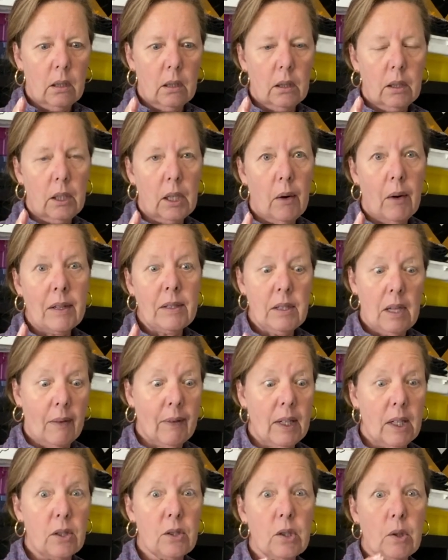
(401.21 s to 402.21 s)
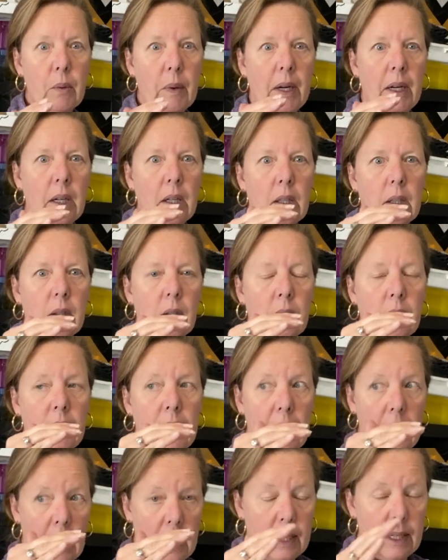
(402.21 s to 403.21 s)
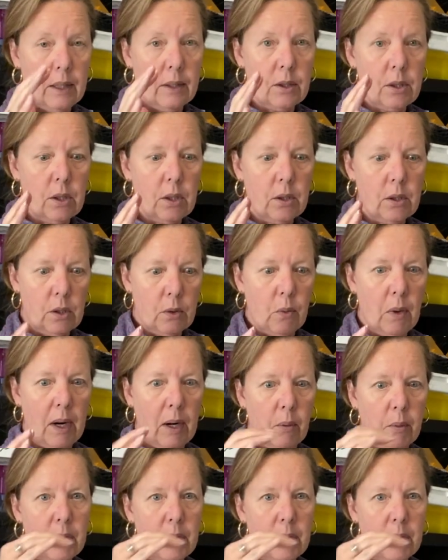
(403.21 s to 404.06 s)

you know, a 7-inch square or an 8-inch square,